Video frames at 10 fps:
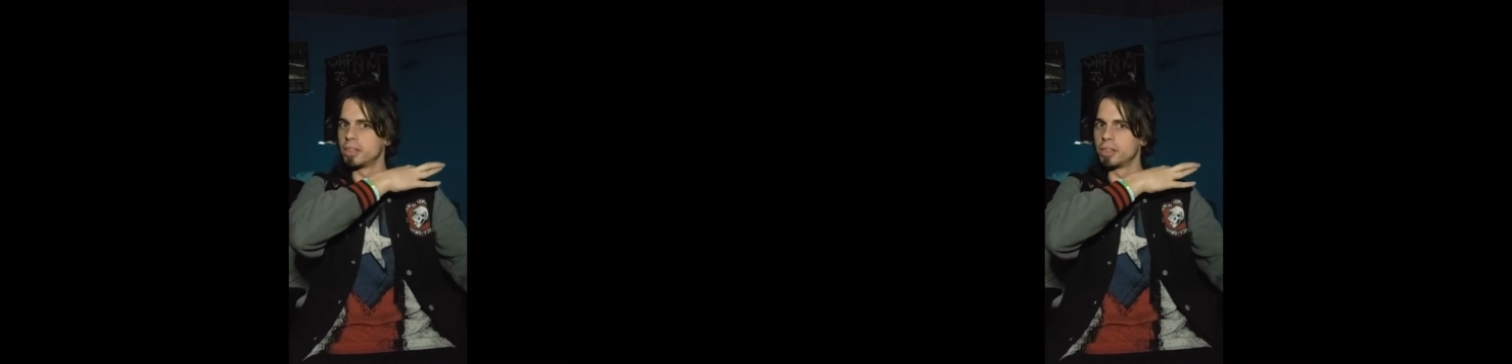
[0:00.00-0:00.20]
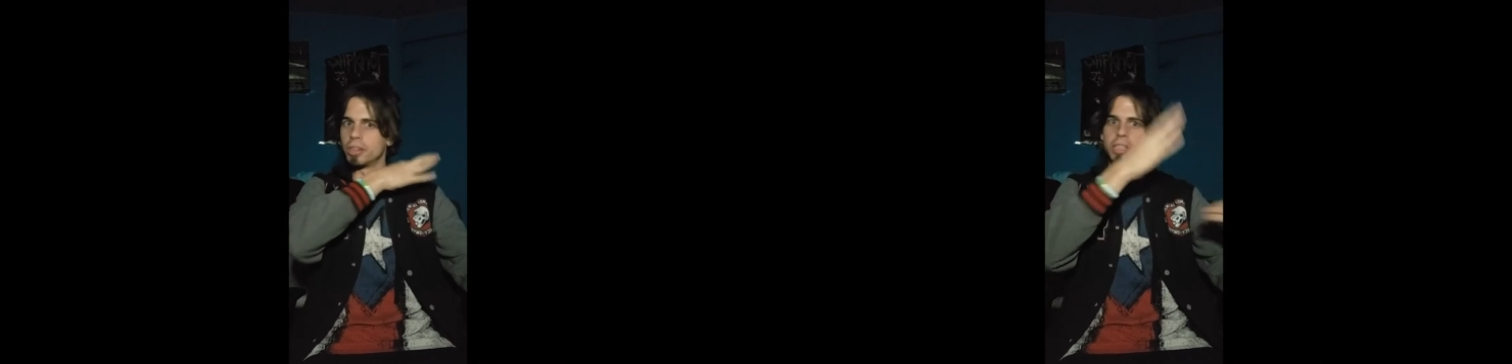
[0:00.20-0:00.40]

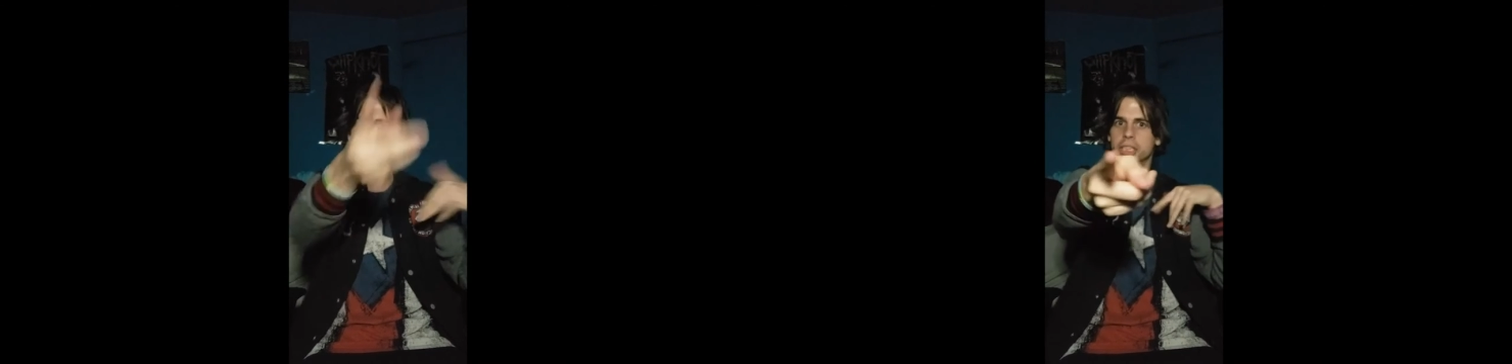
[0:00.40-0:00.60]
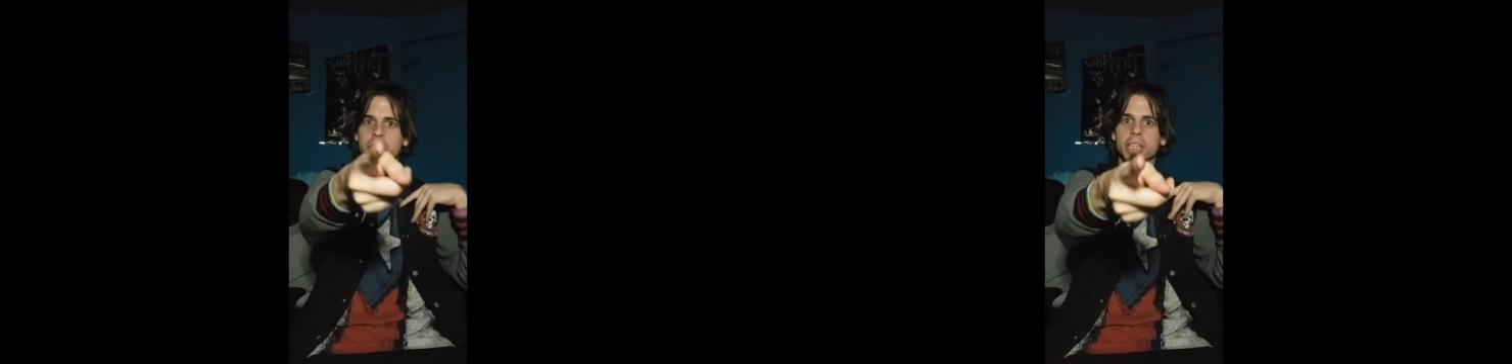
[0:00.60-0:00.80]
We'll have to
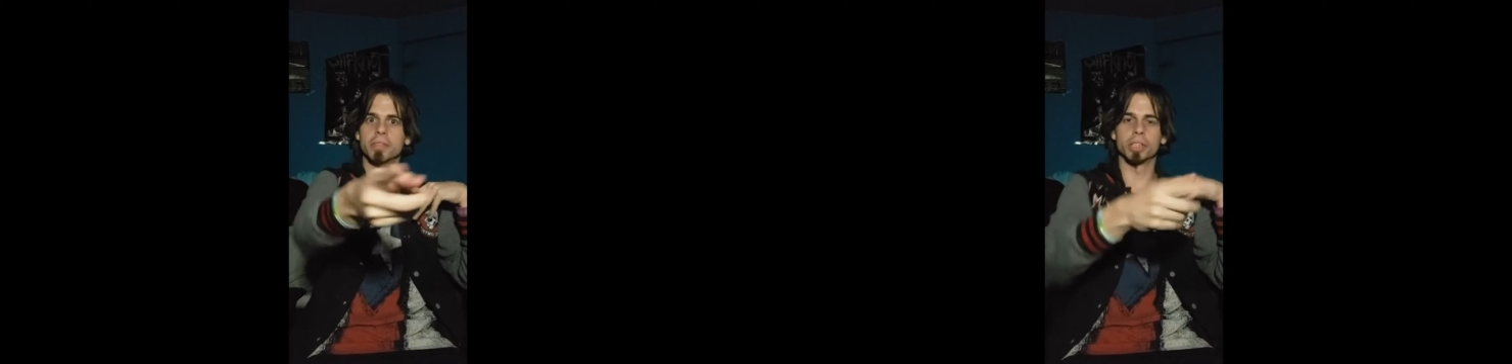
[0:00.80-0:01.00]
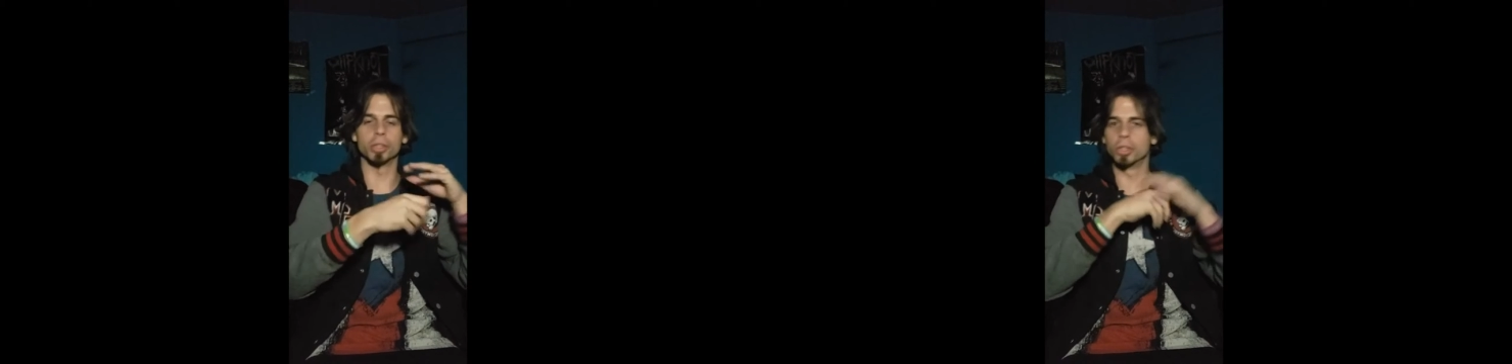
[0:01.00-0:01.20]
see
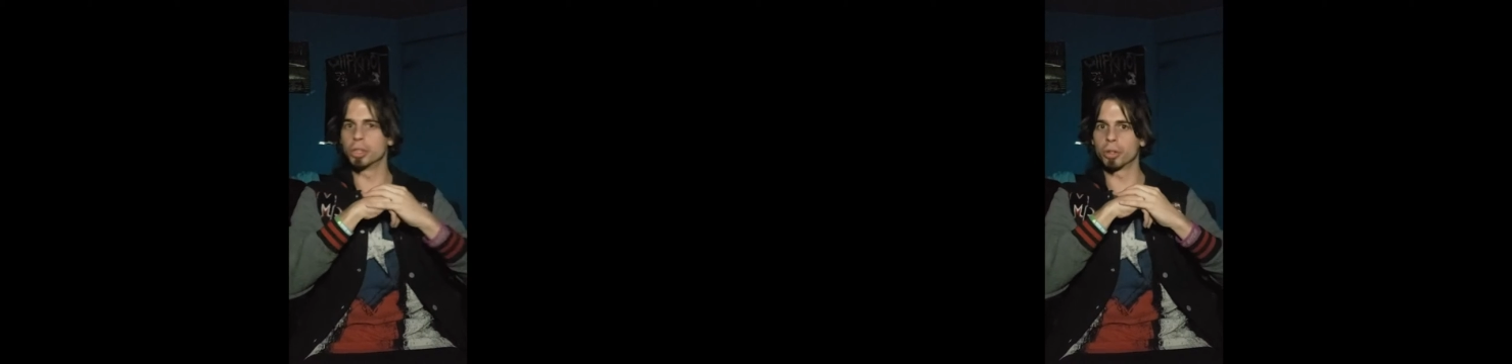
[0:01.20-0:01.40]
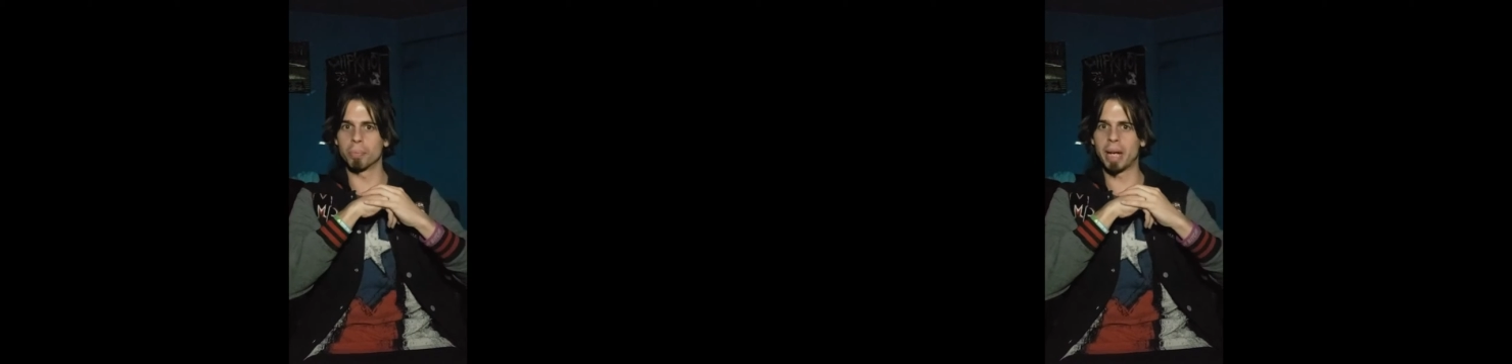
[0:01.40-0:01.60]
if it's
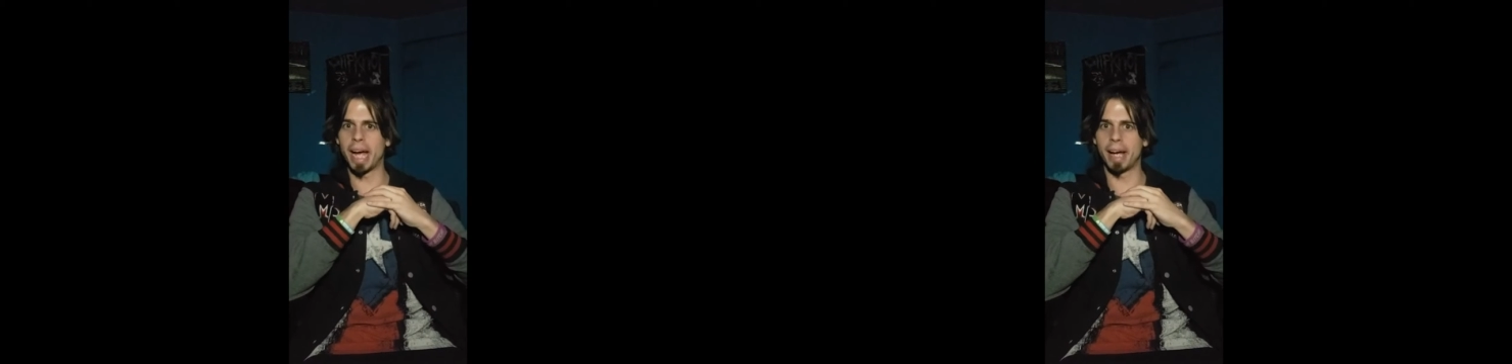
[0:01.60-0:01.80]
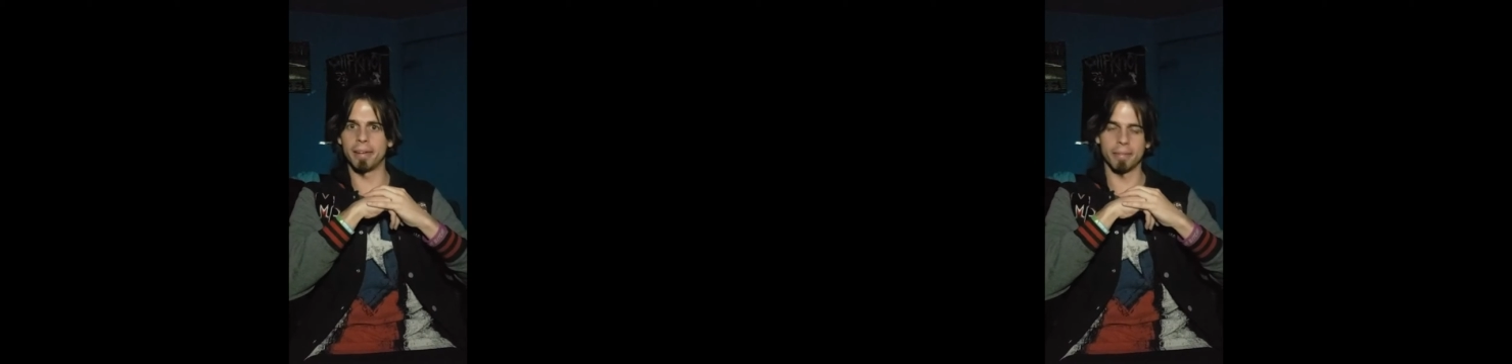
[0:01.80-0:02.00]
good or
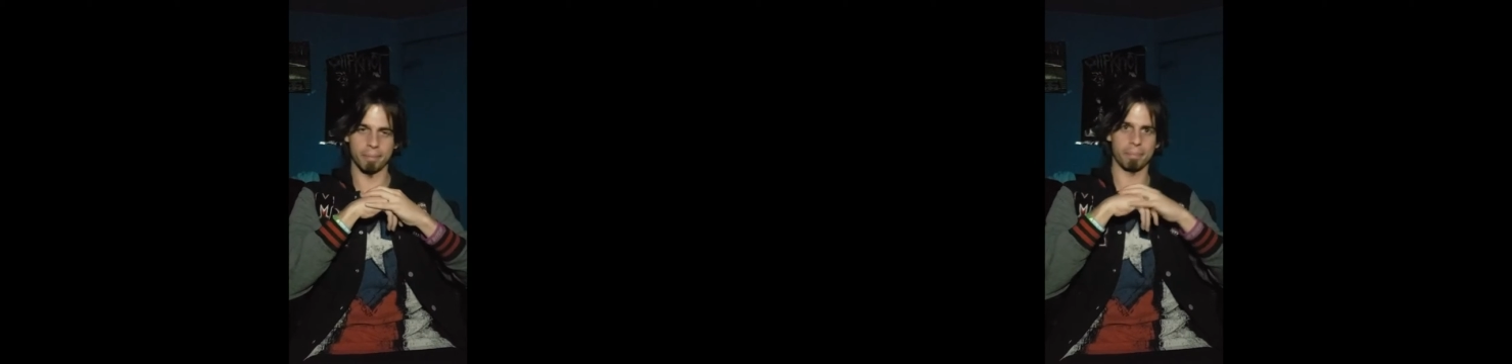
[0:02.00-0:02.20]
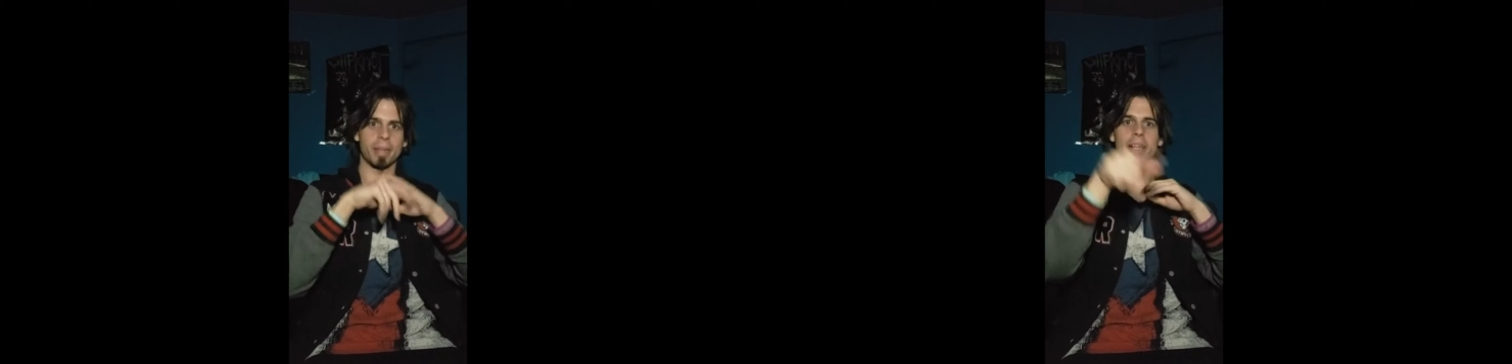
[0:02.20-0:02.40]
bad
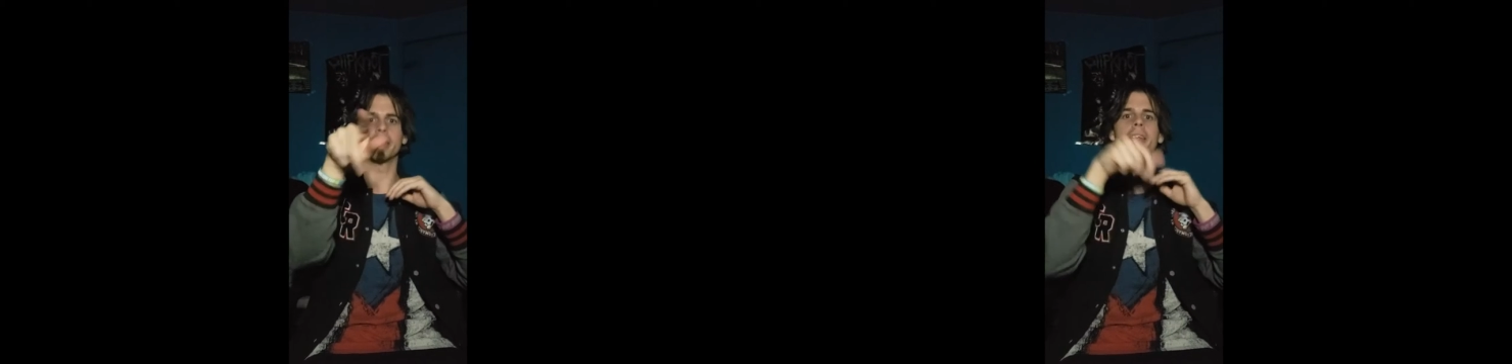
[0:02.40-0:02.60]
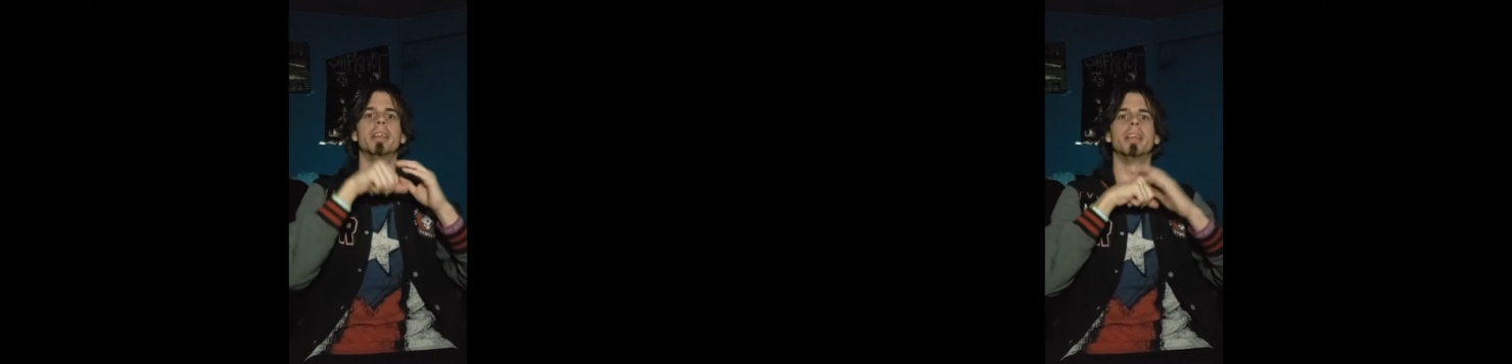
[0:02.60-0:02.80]
at the
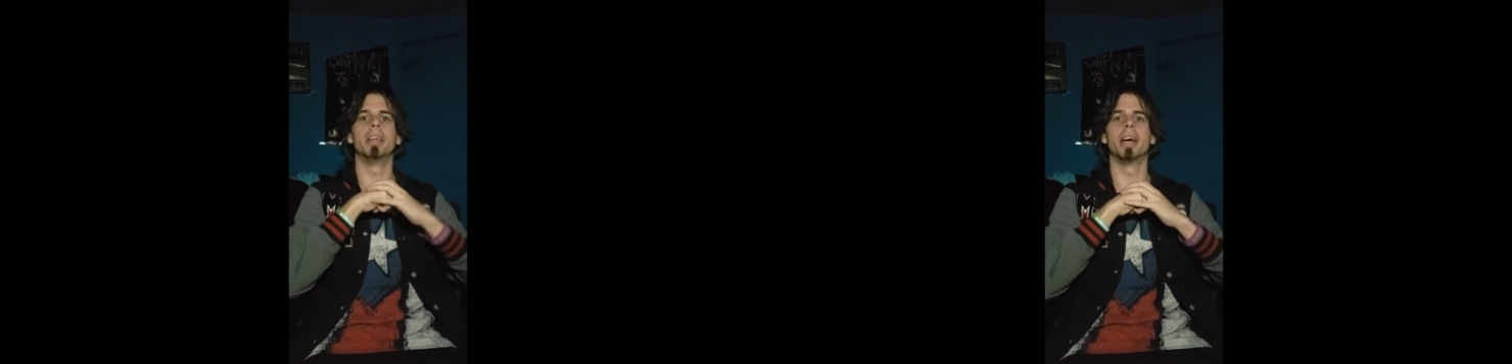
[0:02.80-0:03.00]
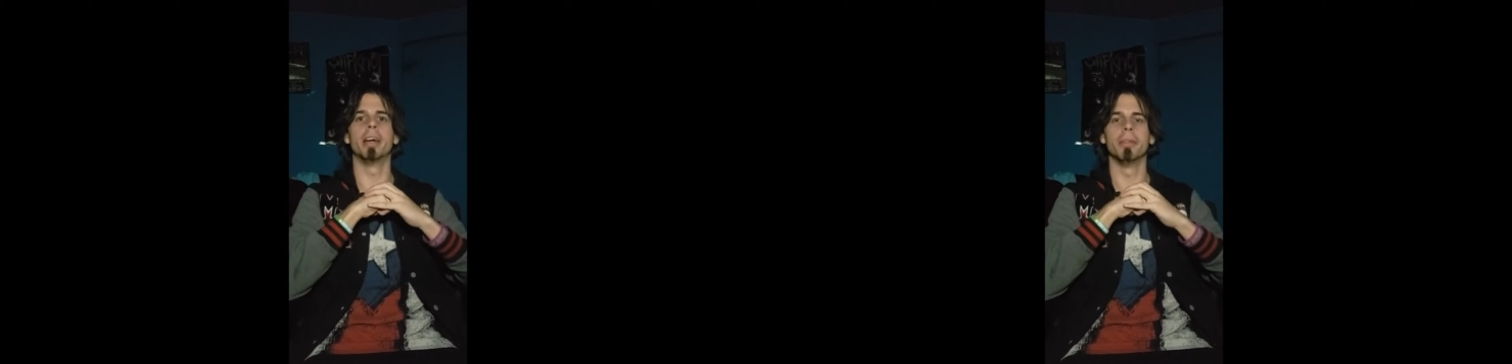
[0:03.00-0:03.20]
end of the
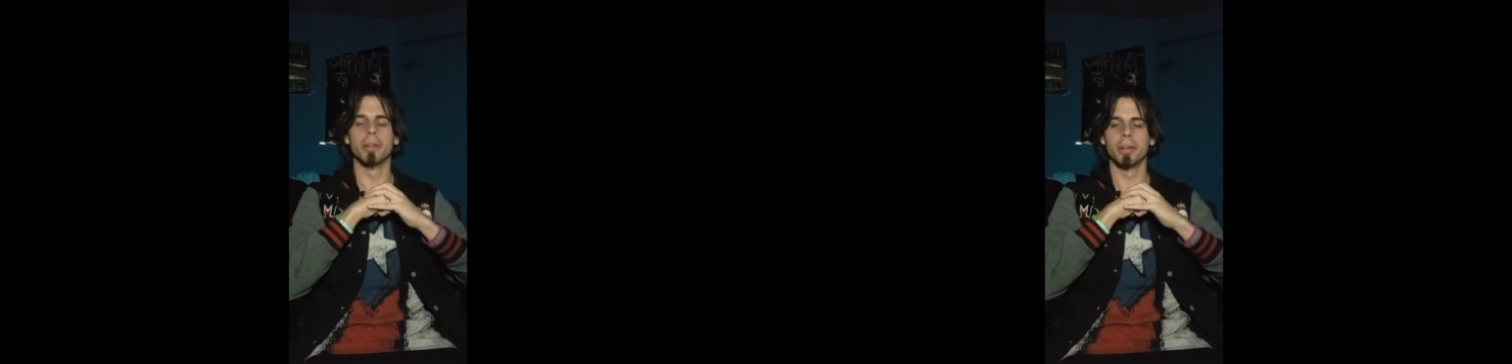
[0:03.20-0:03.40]
day.